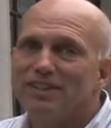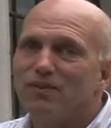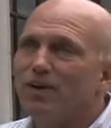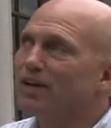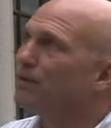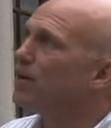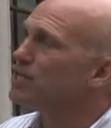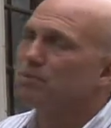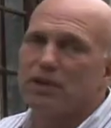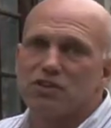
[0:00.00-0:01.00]
what it
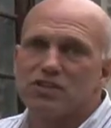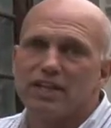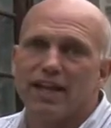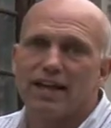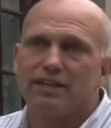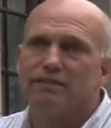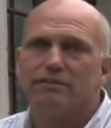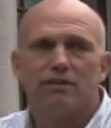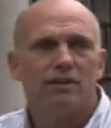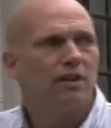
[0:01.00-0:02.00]
was, but you'll see that
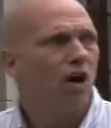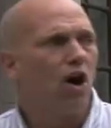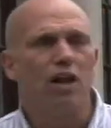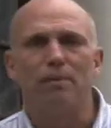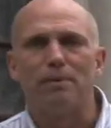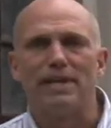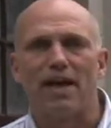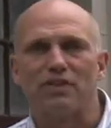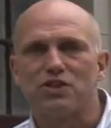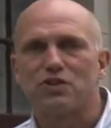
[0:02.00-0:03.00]
all up and
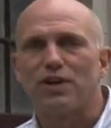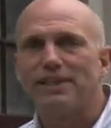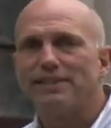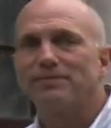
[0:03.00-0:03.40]
down the street.